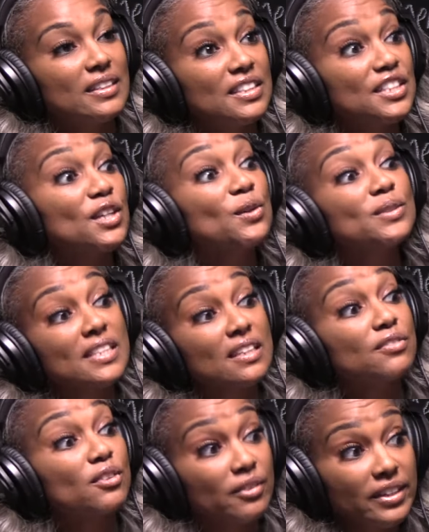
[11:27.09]
adulting
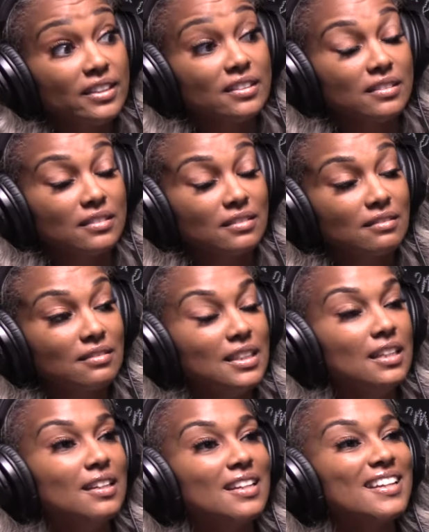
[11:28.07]
for real
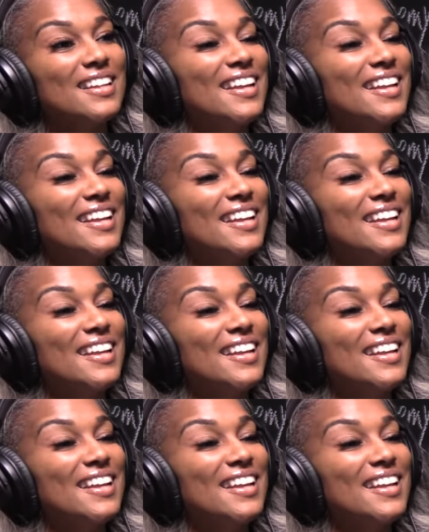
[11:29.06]
mm-hmm.